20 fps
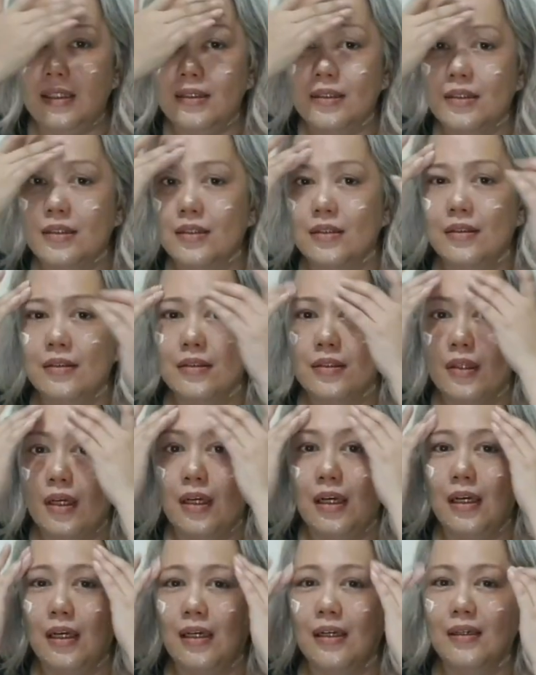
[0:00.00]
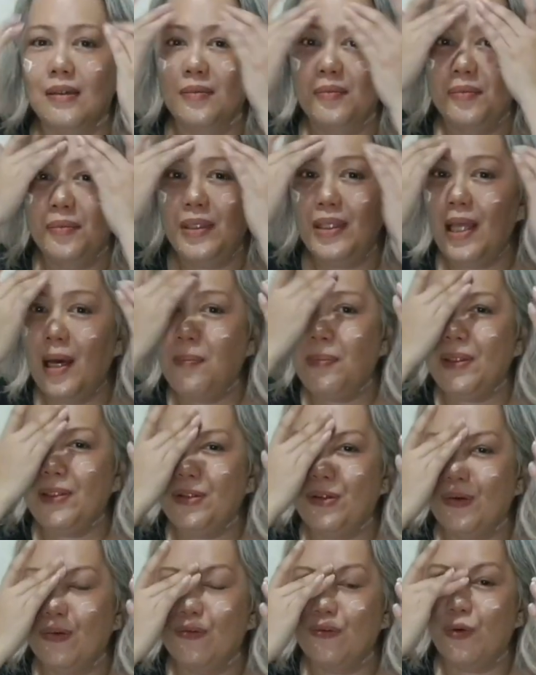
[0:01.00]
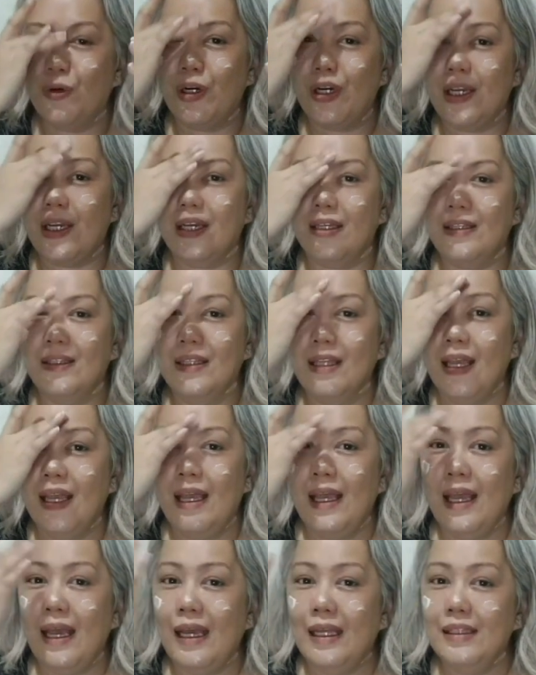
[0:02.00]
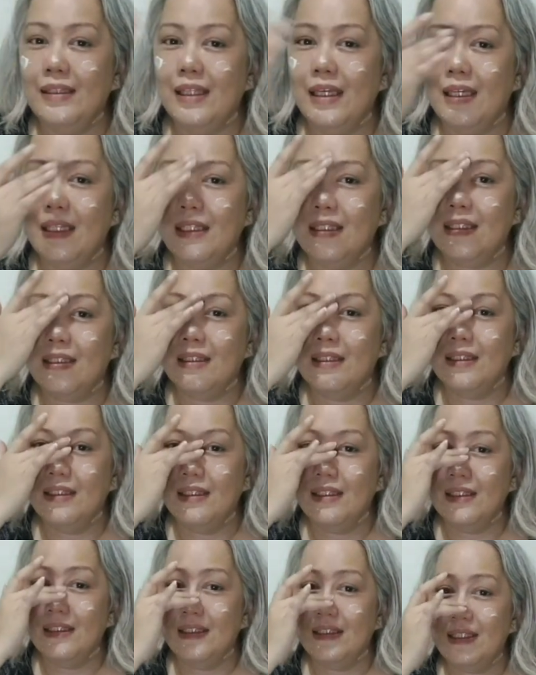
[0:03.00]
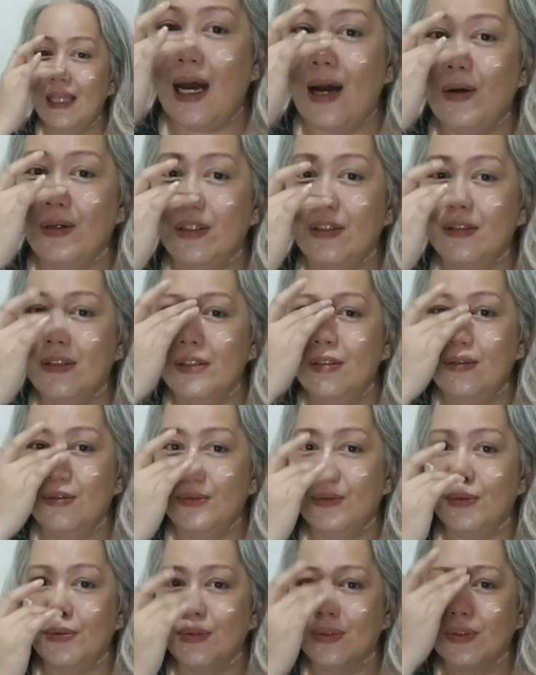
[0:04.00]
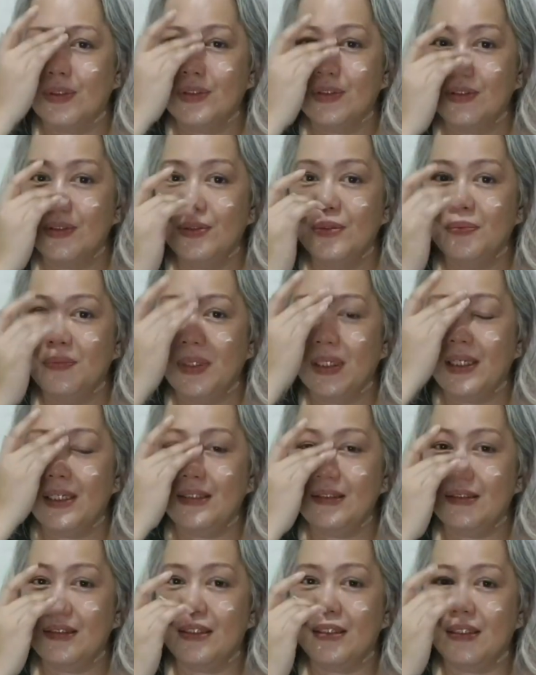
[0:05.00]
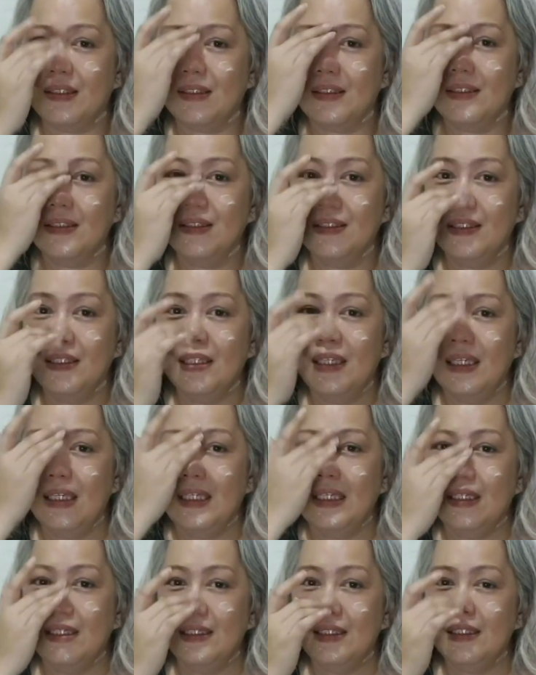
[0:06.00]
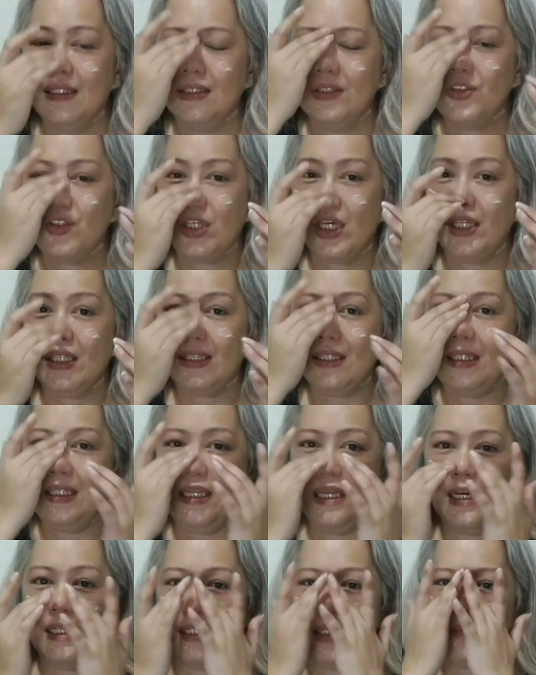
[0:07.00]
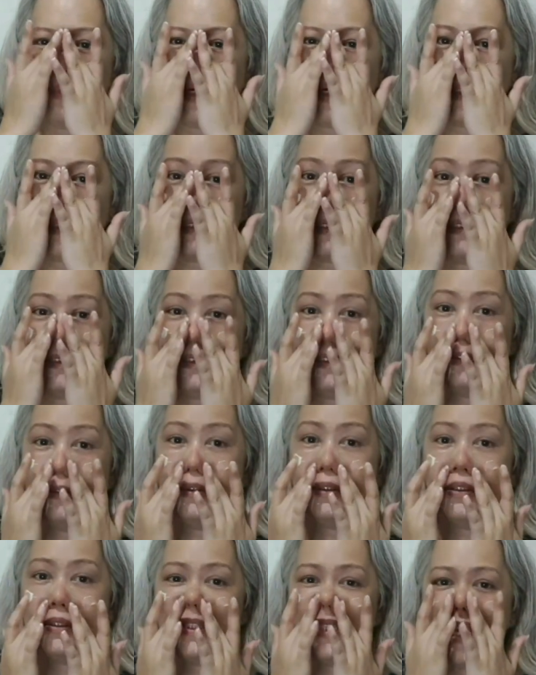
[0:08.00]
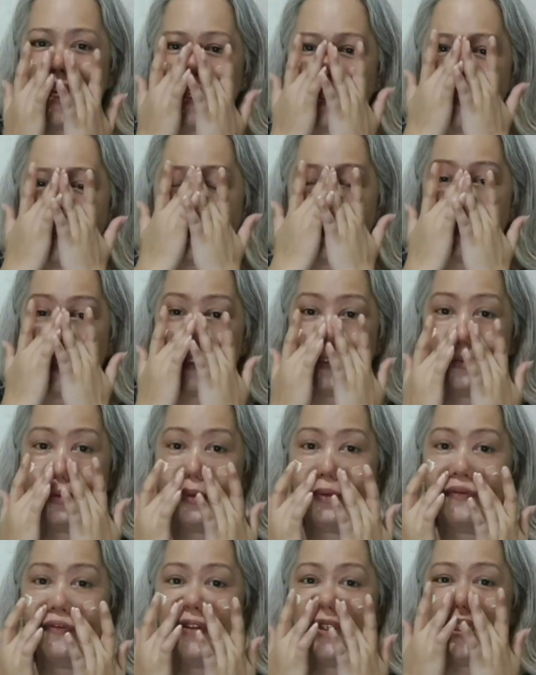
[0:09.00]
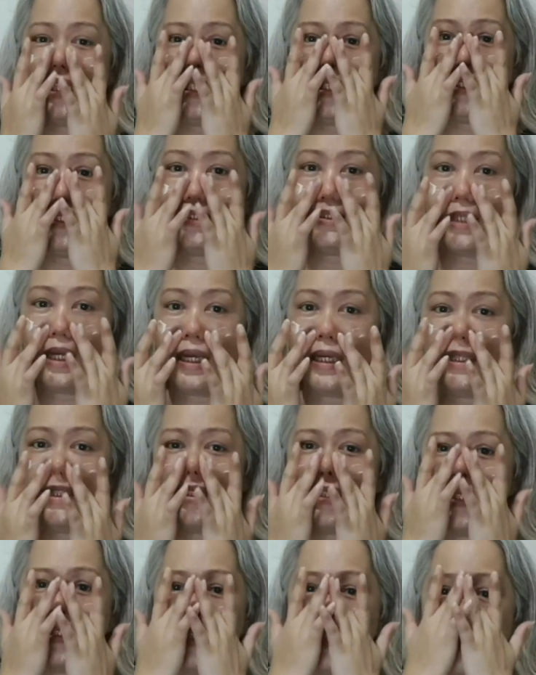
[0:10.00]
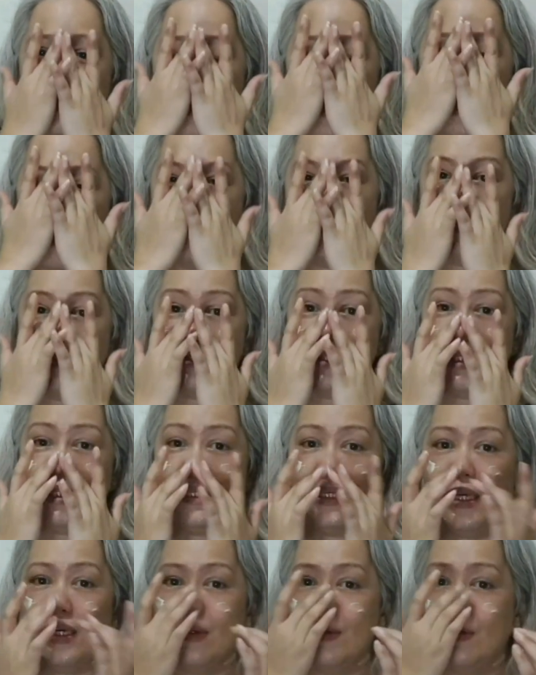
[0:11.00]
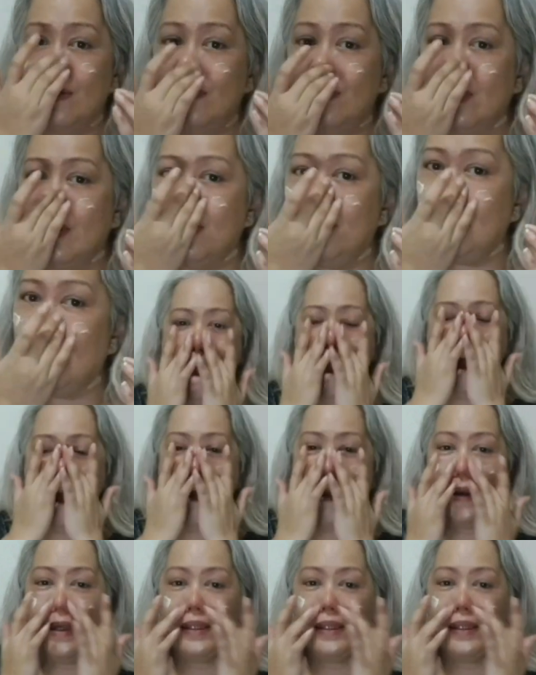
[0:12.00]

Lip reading: lines sa malapad kong forehead. And then, down on the nose, pag ganyan, gently lang naman. And then on the sides then. Don't forget the sides kasi you have to take care of it.